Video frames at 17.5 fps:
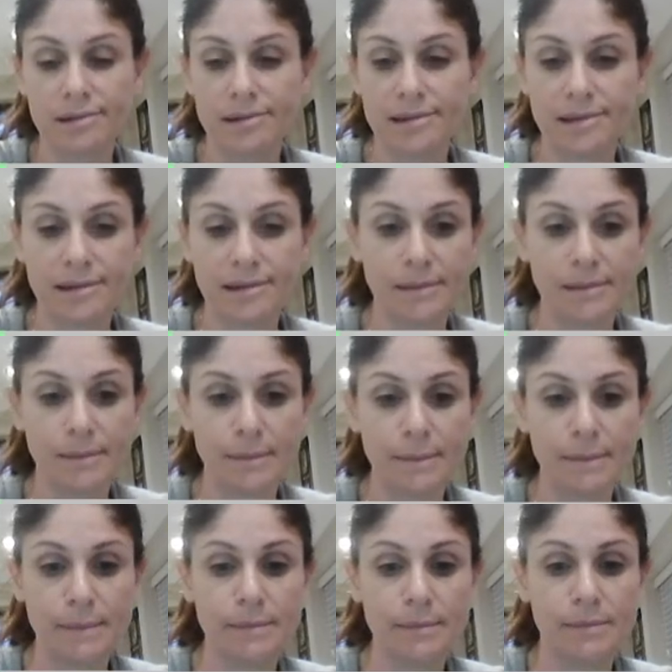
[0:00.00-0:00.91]

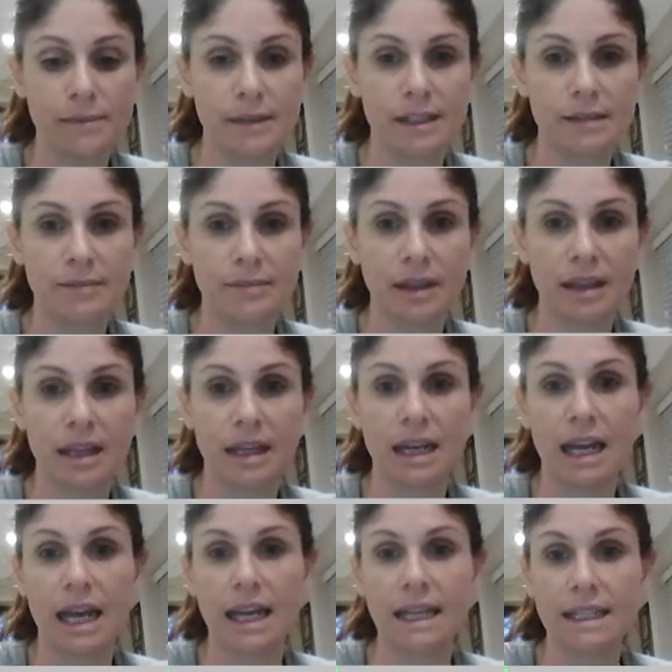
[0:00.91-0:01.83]
Let's make that
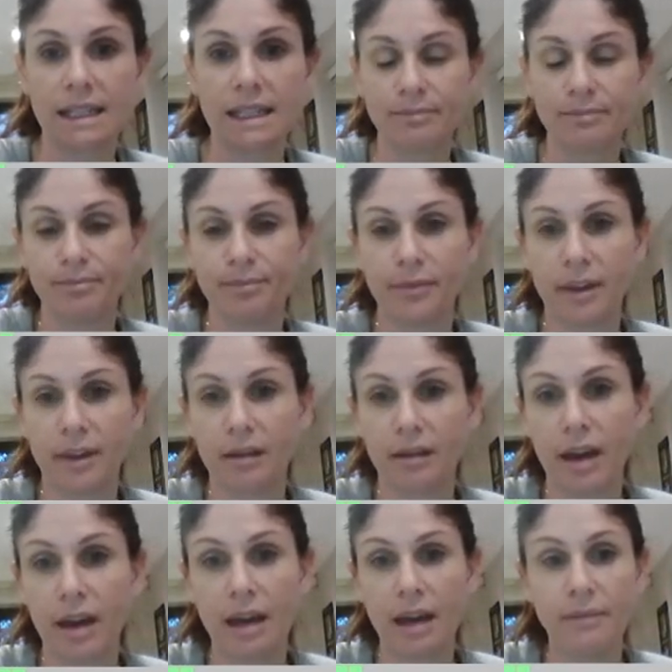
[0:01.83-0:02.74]
an 8.
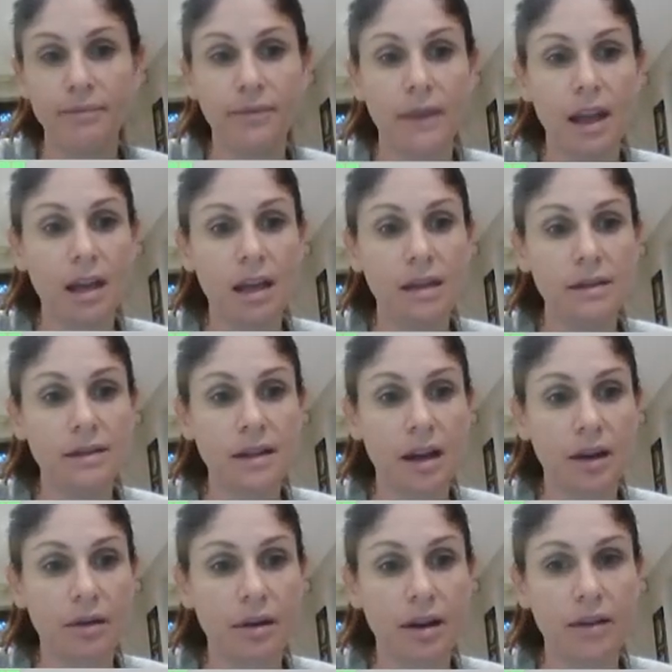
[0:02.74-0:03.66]
Okay,
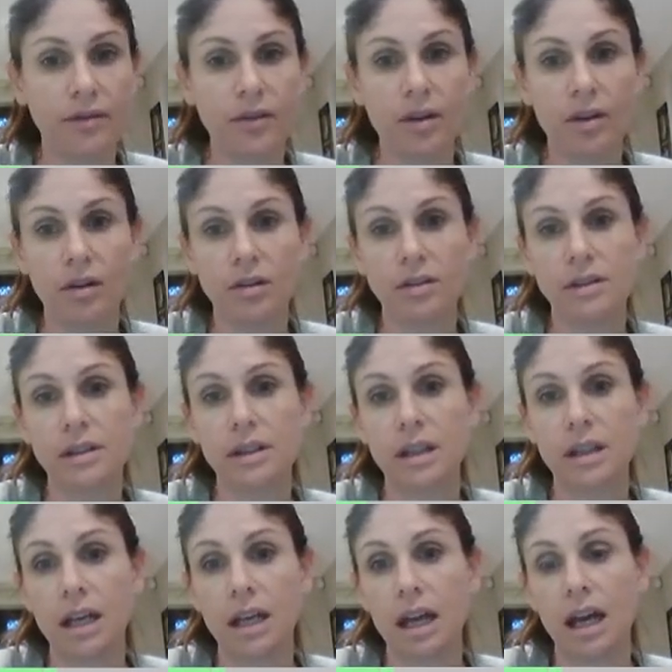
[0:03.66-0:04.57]
so I've got
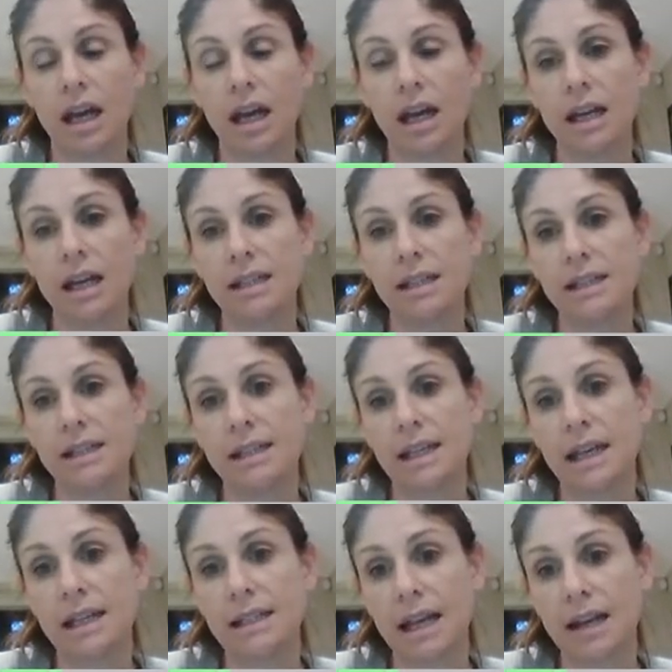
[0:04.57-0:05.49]

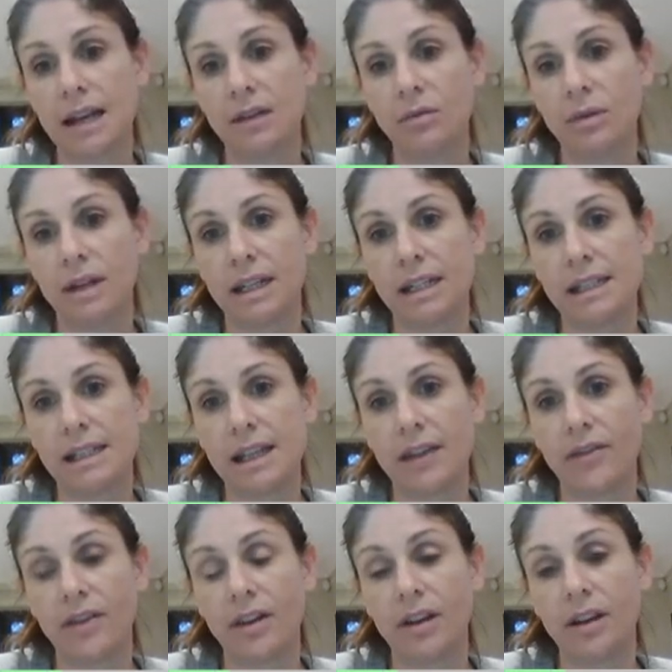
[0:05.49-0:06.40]
6 add 1 is
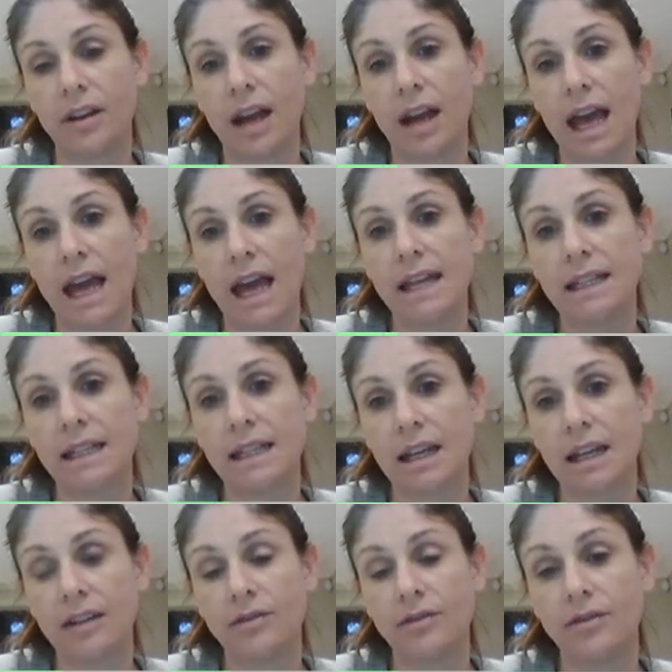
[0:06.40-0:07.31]
7, 8
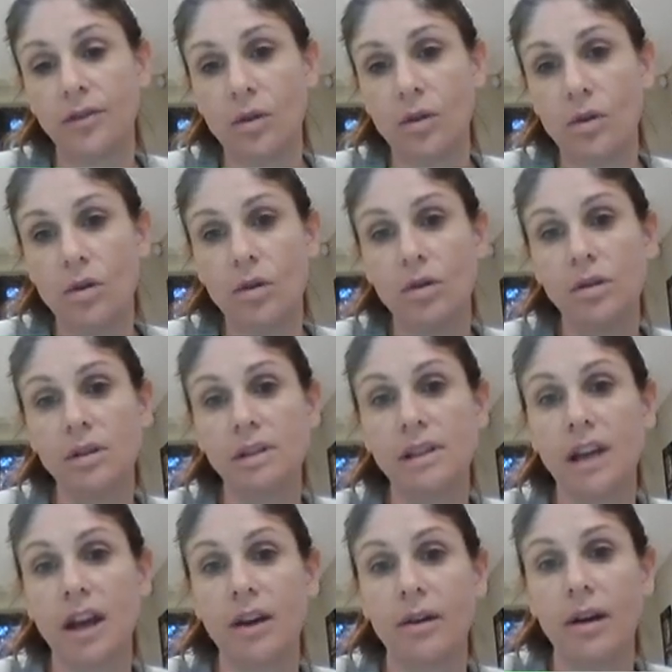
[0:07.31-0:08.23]
add 4.
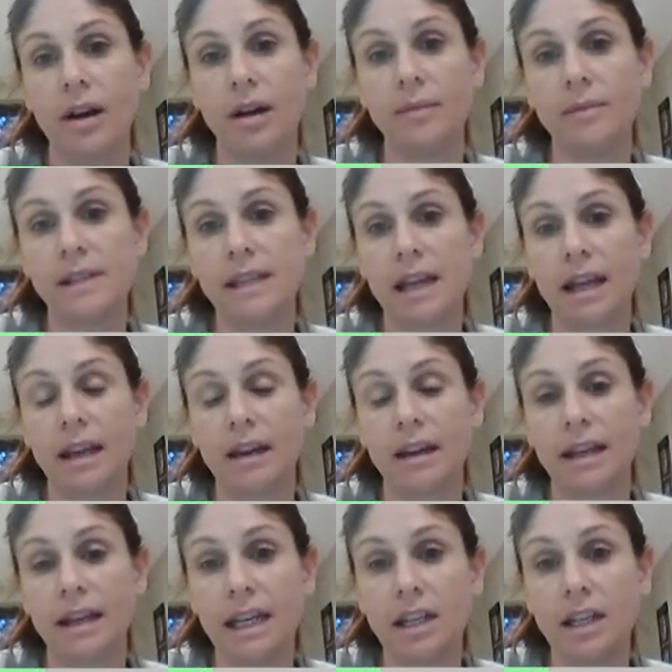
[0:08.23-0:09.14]
So I'm saying
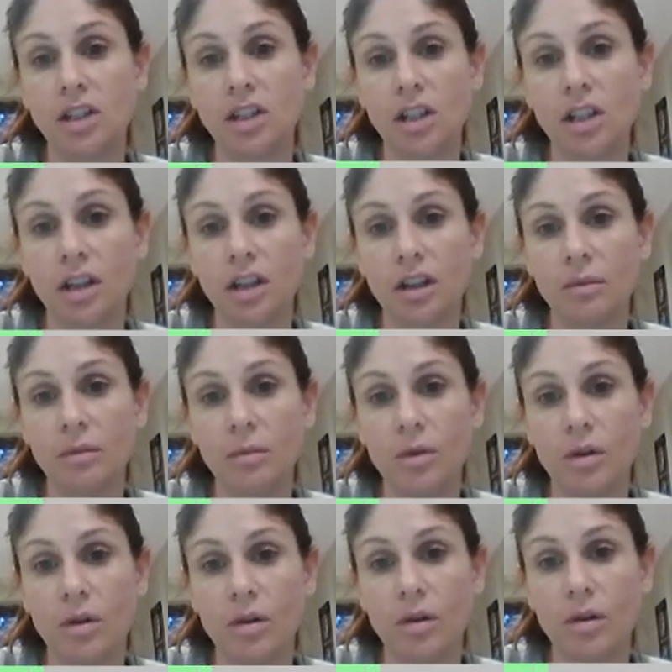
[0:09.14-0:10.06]
I need 2
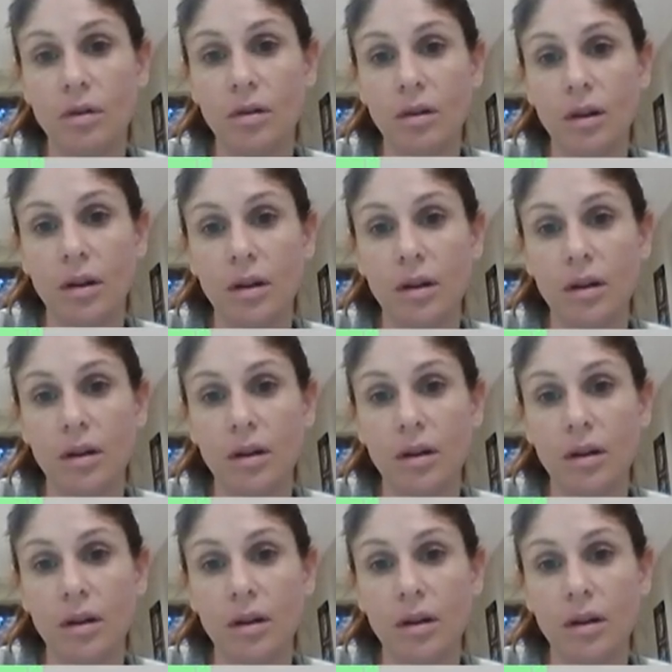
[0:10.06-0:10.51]
more